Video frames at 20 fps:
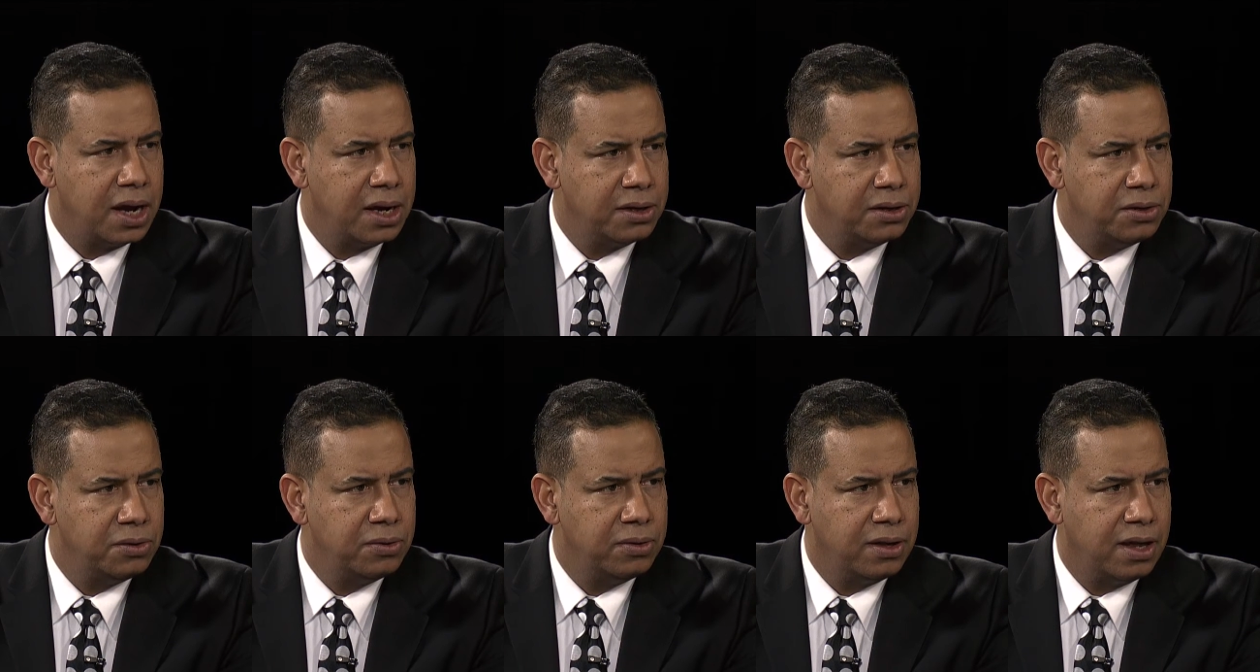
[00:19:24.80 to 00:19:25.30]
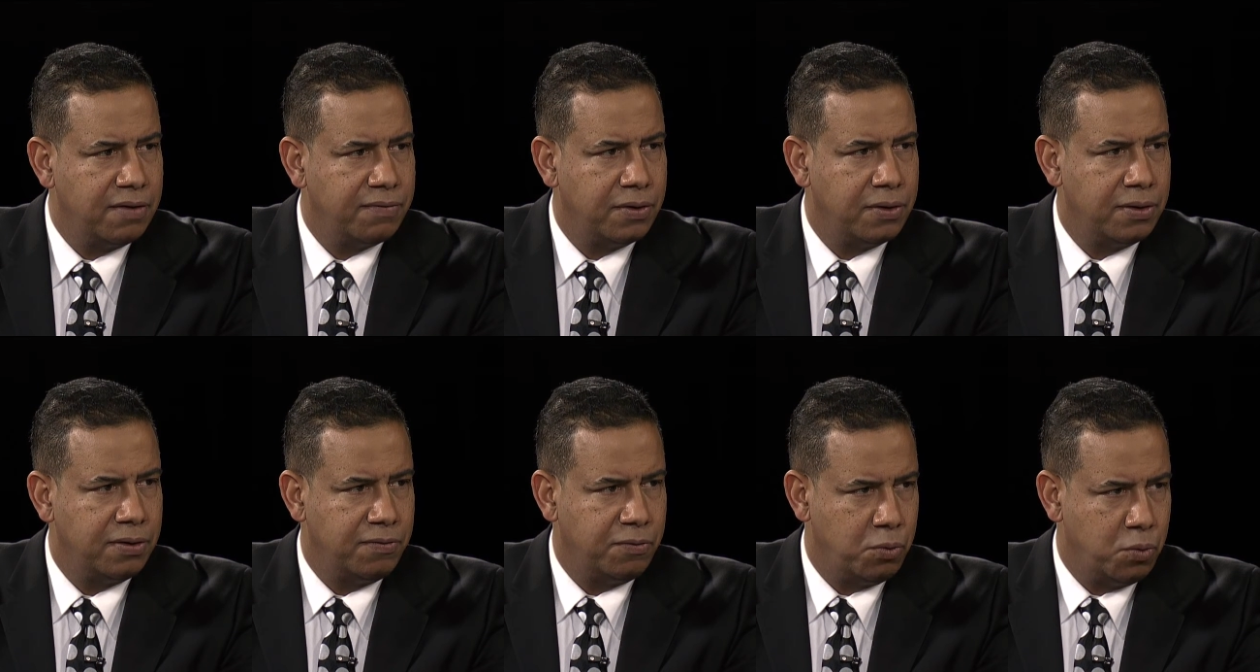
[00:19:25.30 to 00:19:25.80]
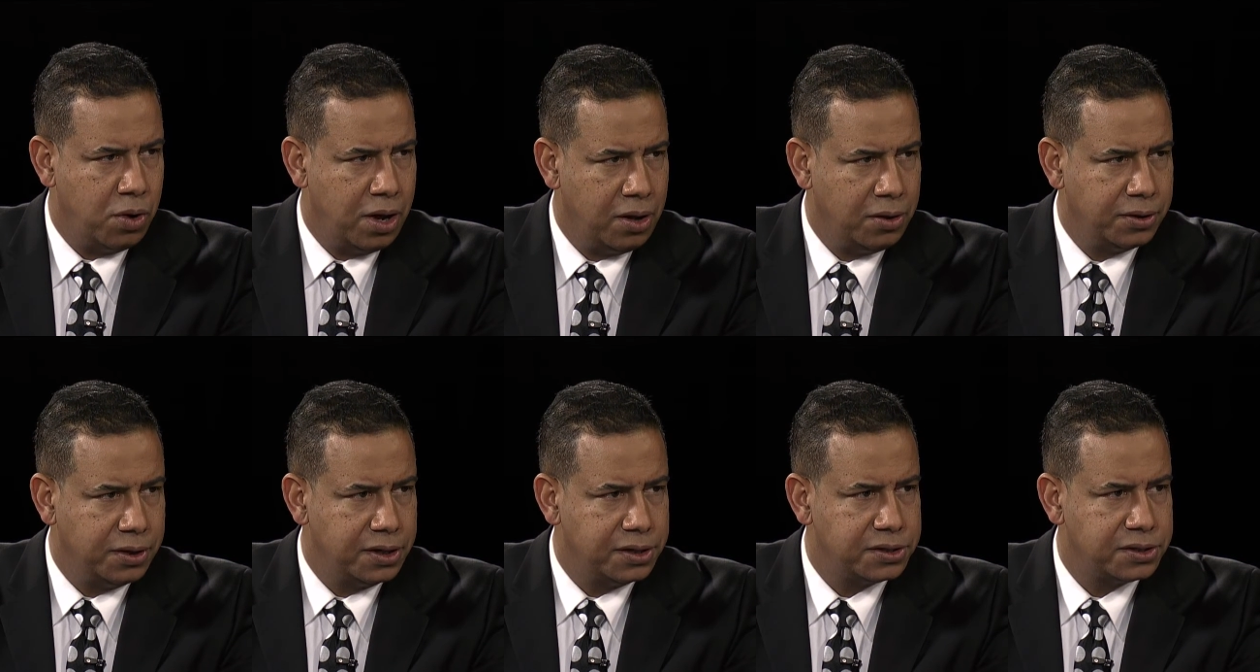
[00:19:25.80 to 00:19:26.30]
a new level of
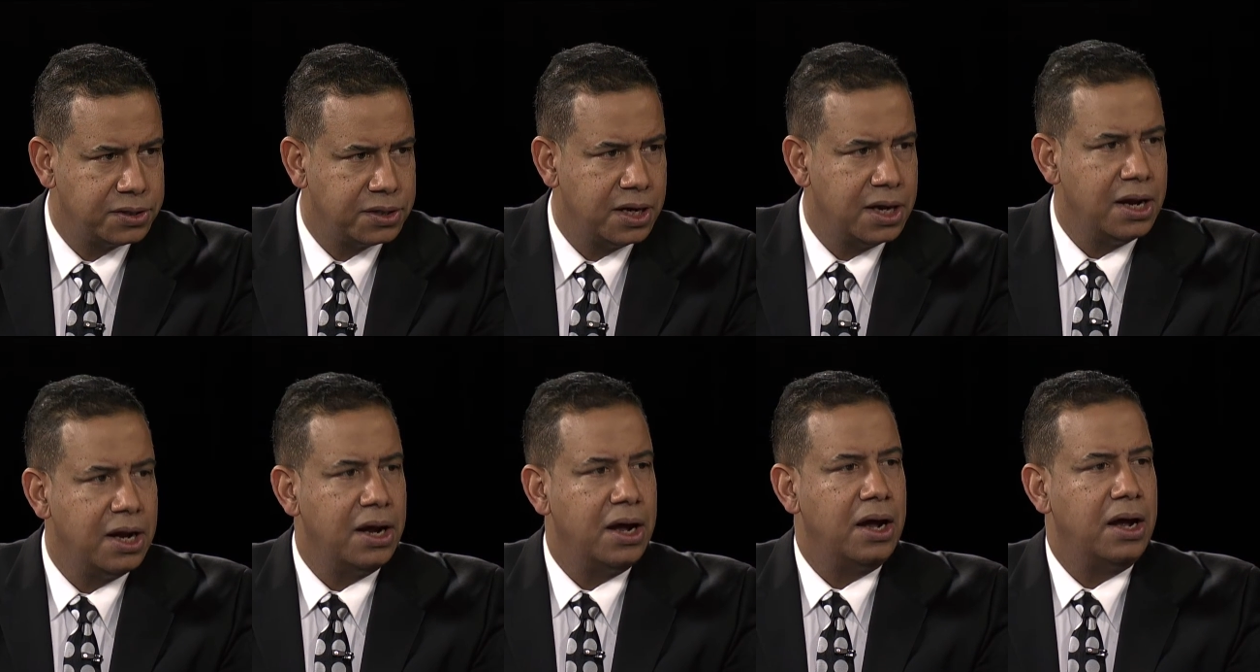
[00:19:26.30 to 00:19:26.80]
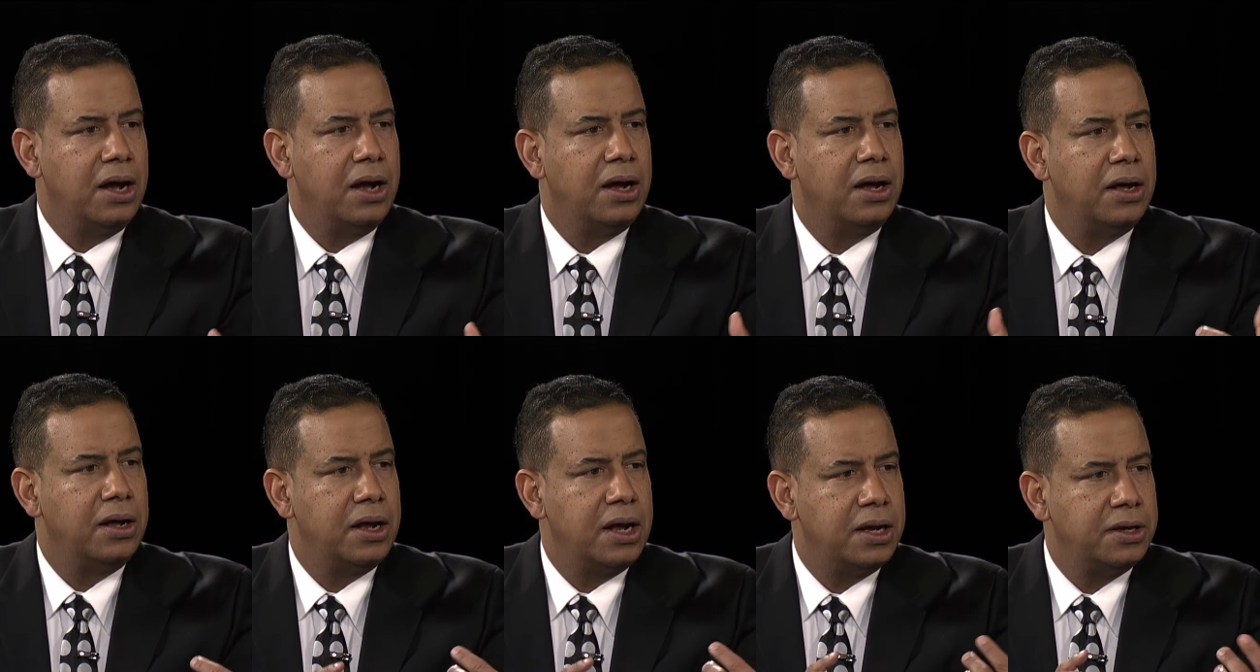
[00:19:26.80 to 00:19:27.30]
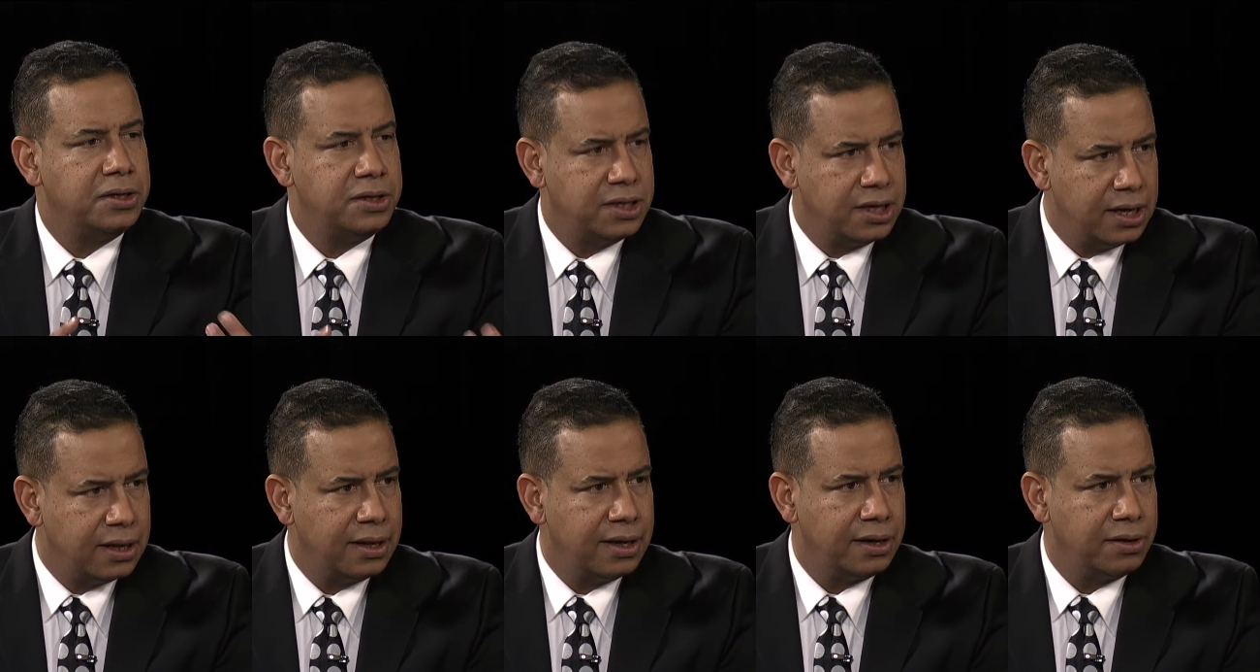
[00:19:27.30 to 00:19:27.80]
wellness in
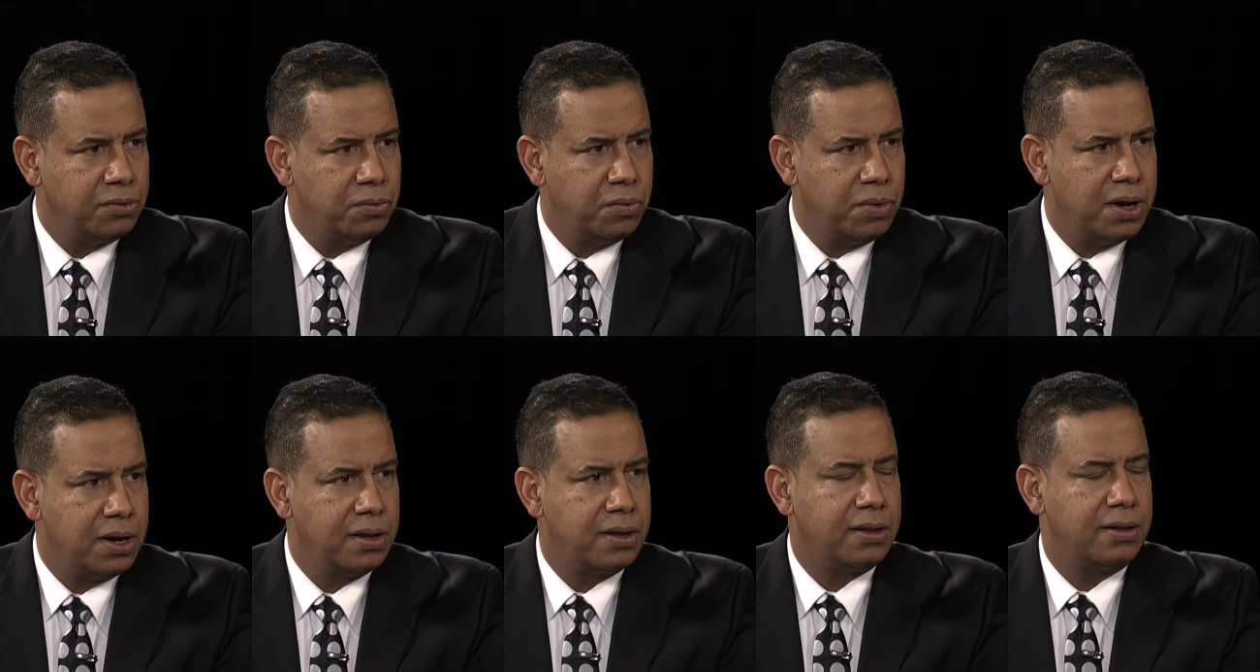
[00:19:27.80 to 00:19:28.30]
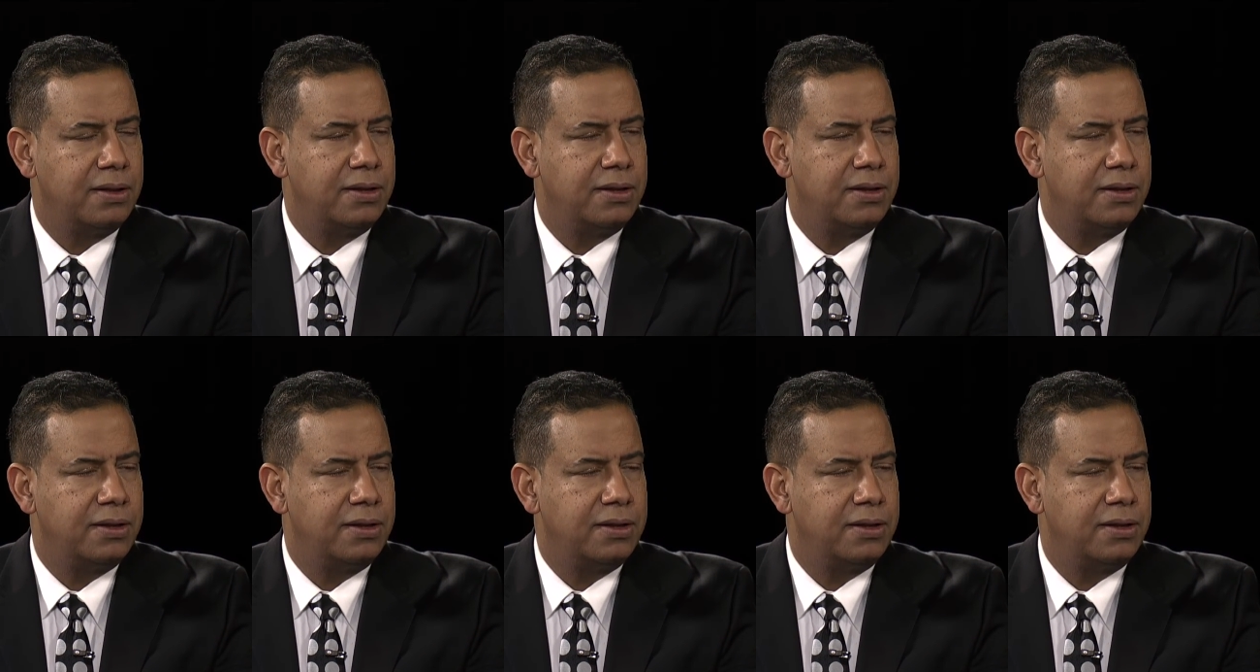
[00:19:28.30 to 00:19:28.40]
dealing with